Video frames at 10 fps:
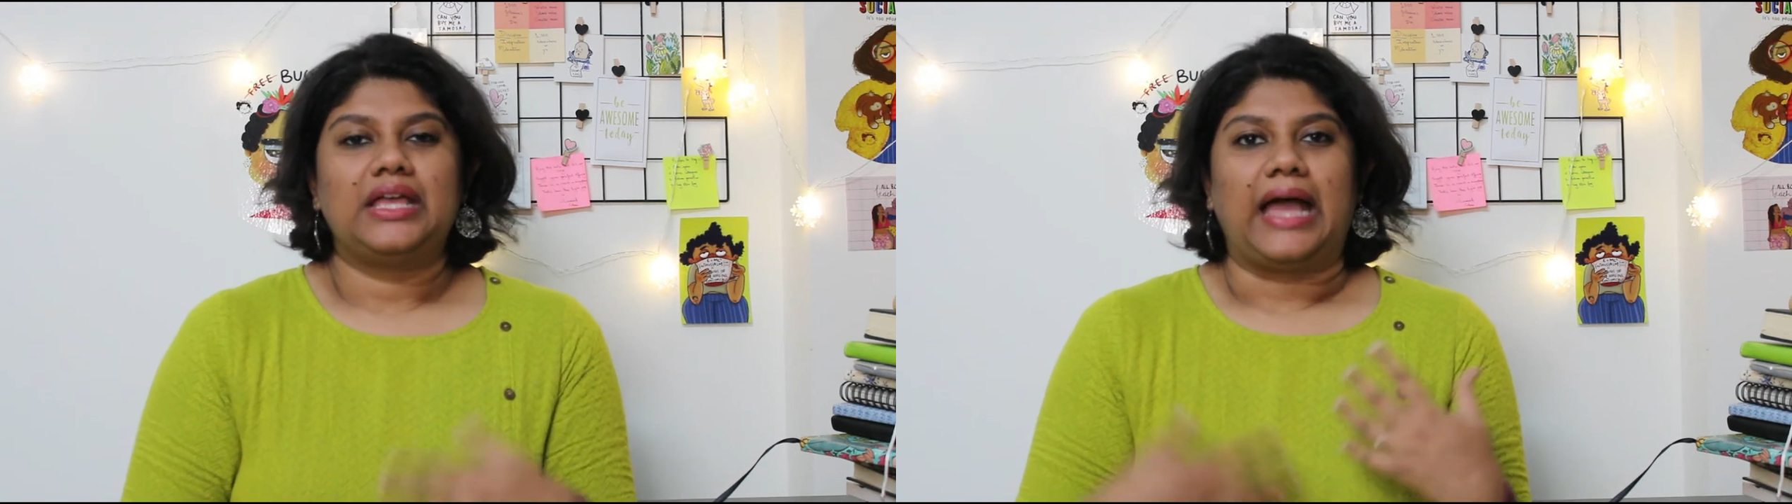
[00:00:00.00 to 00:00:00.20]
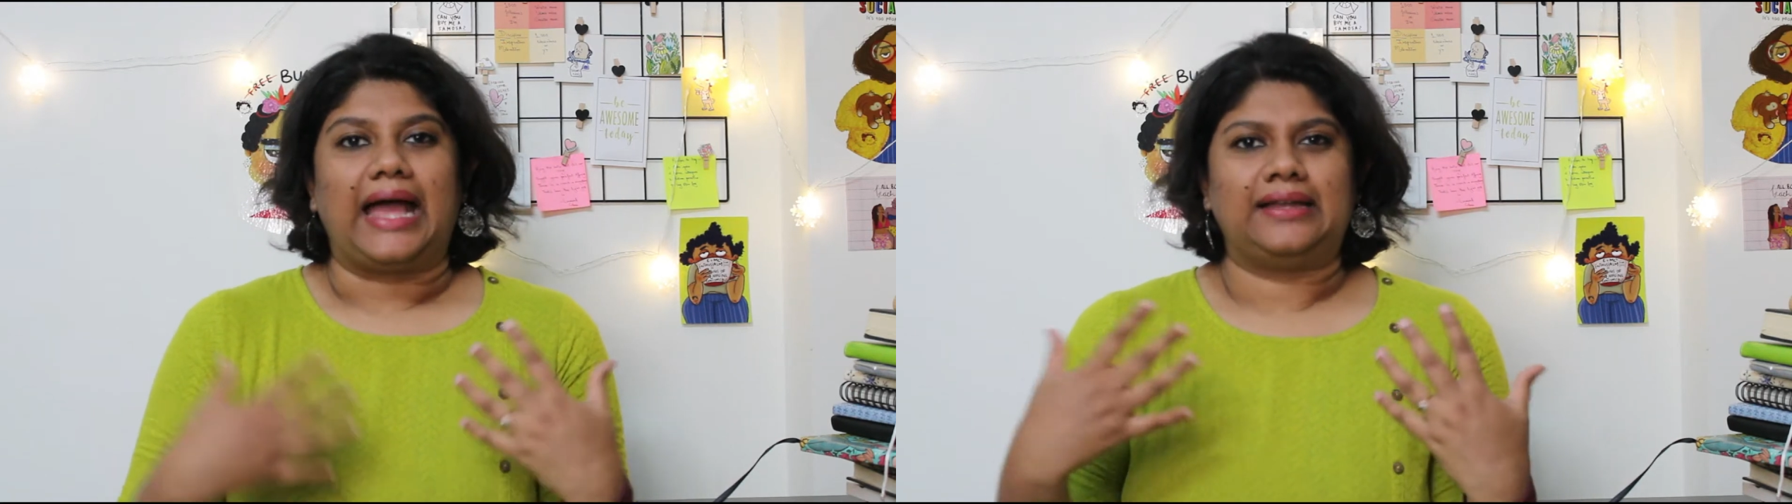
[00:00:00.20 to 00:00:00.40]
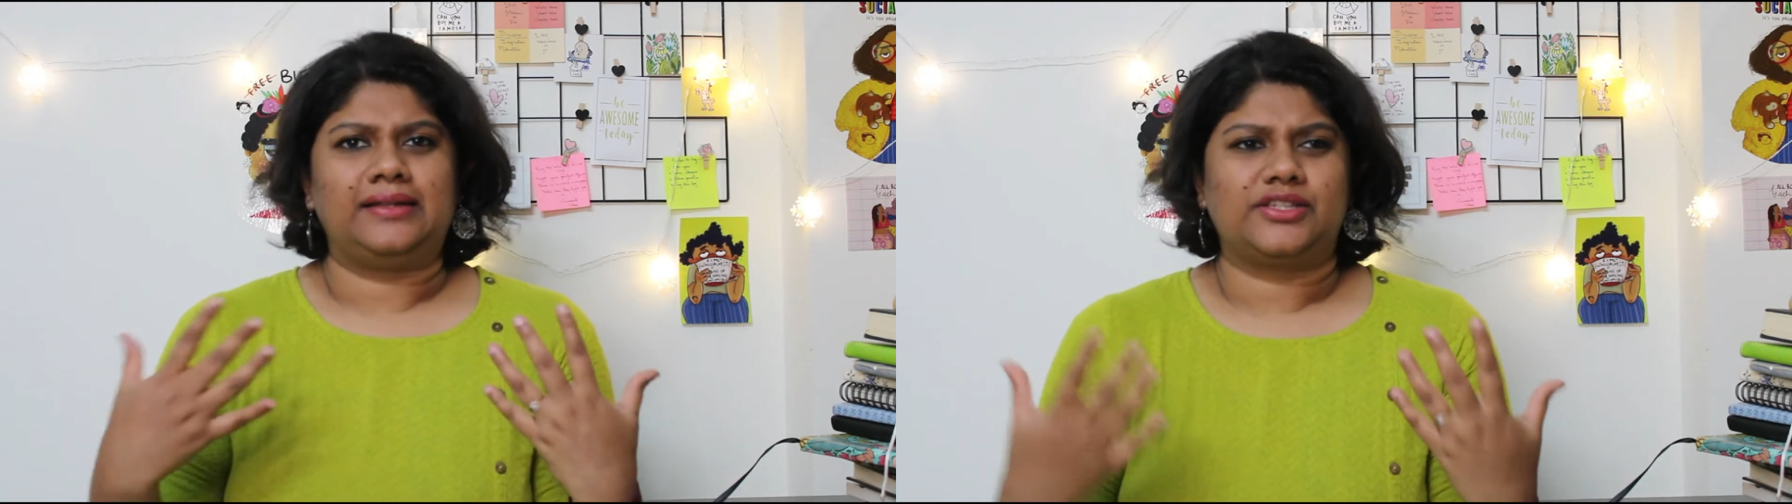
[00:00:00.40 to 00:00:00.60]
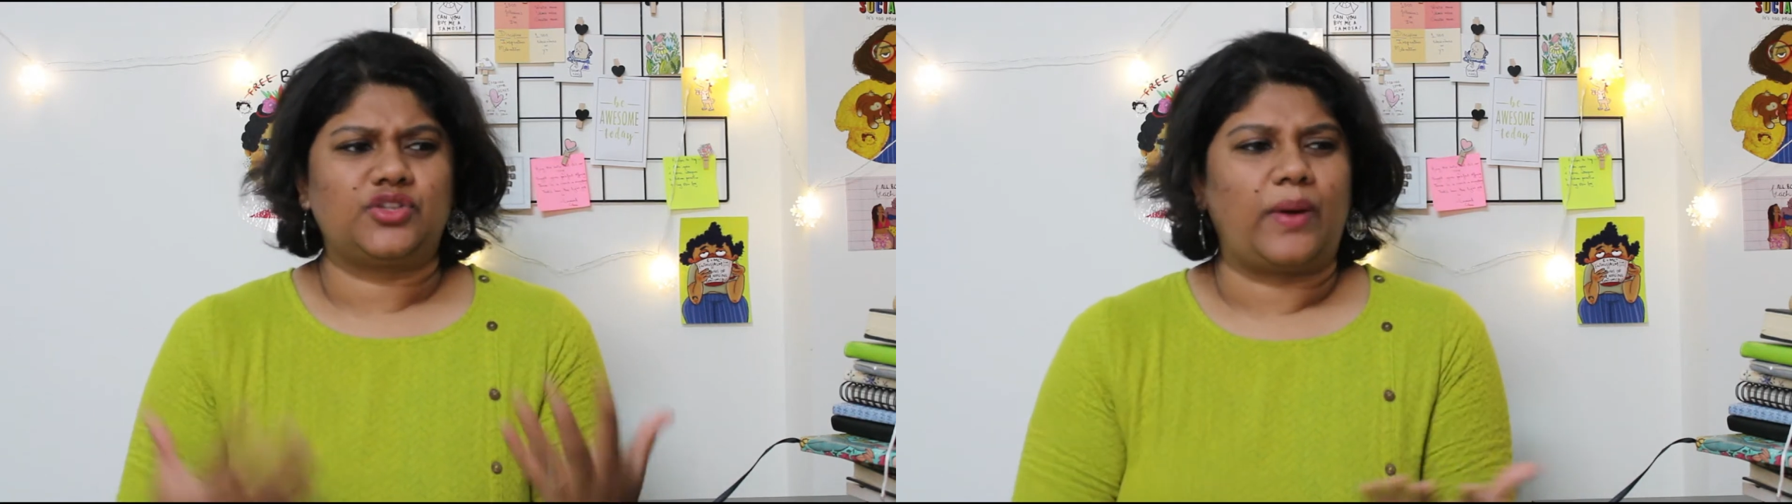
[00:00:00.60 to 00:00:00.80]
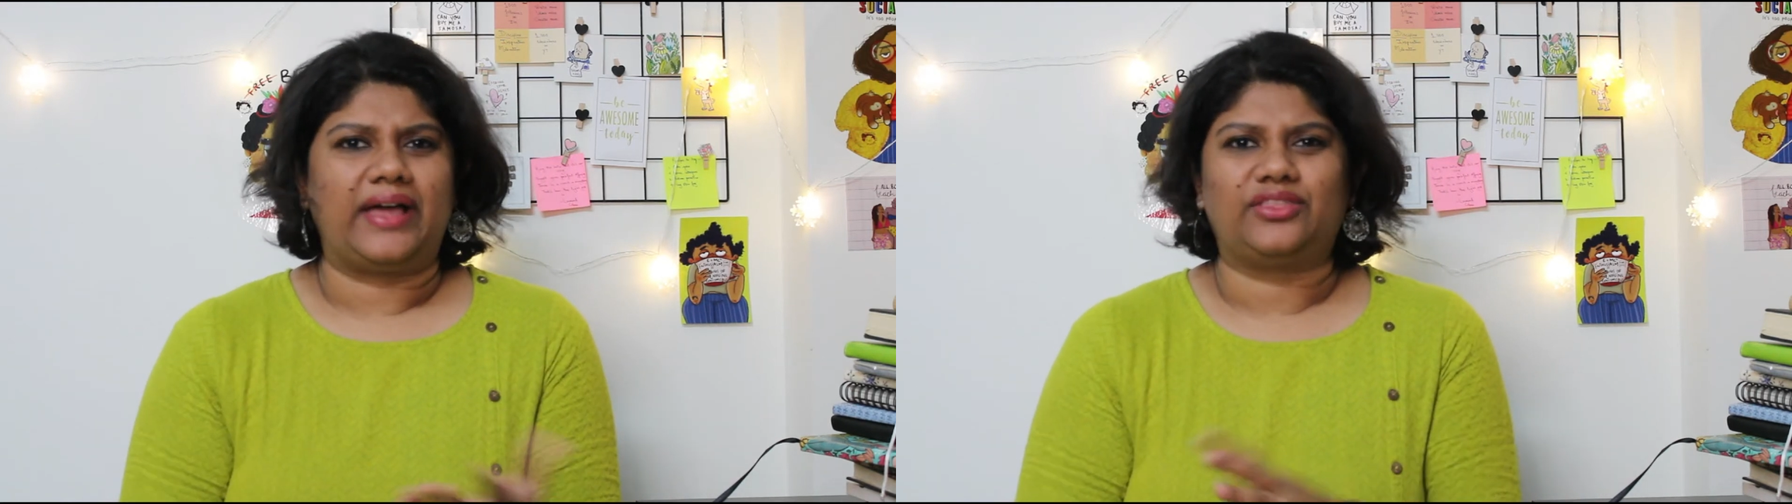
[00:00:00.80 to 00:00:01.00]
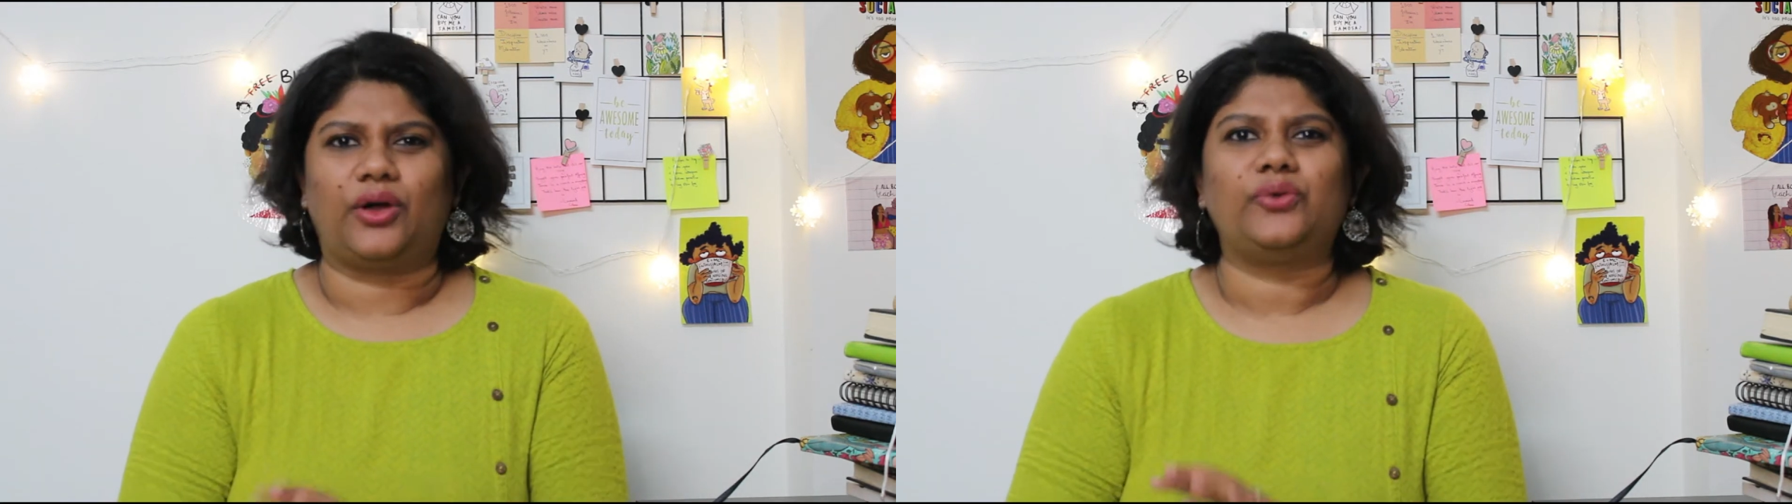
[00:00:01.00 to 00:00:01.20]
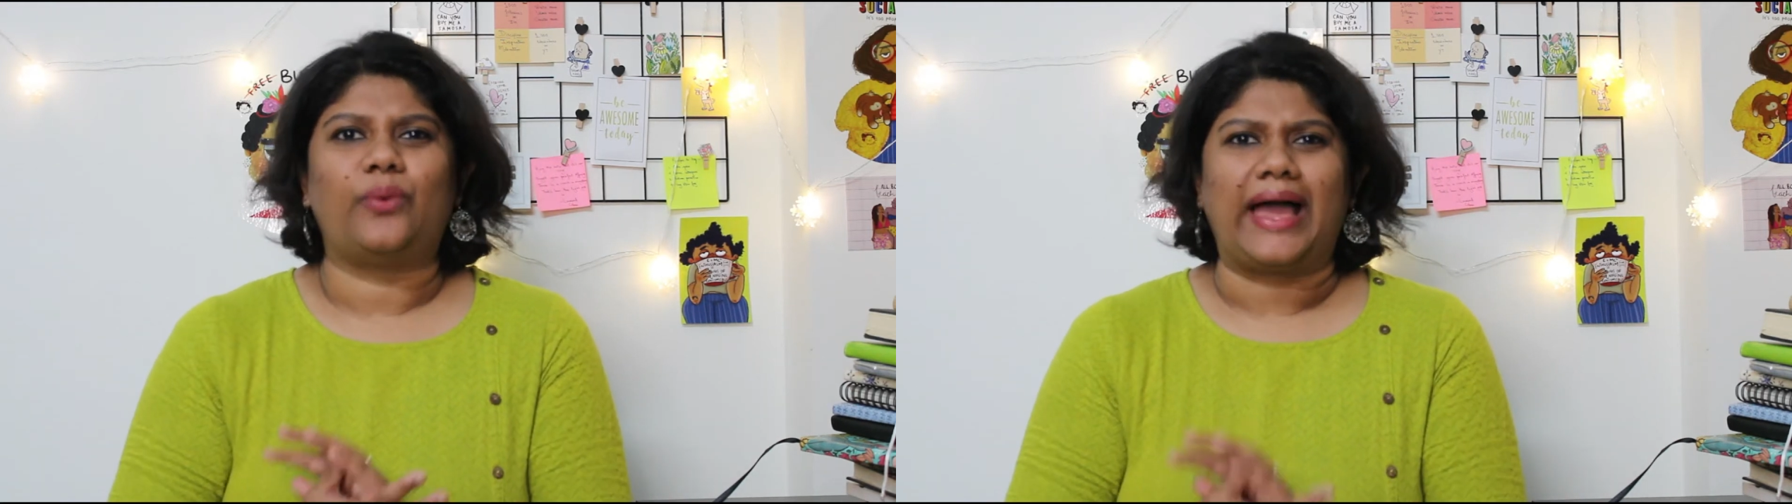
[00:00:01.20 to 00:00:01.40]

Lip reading: And so I thought,